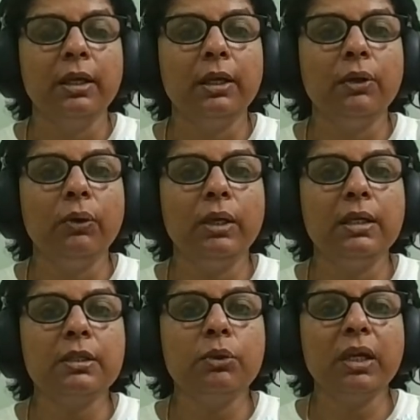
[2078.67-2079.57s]
You know,
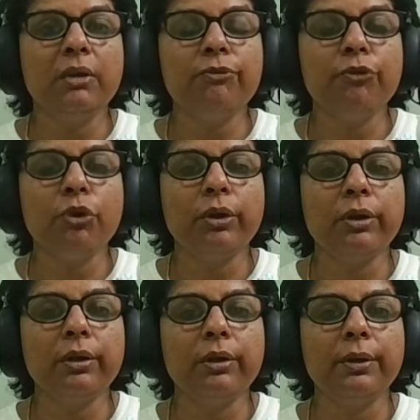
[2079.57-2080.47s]
He's looking for
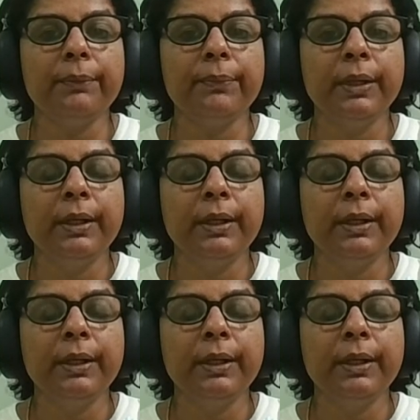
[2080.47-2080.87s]
um,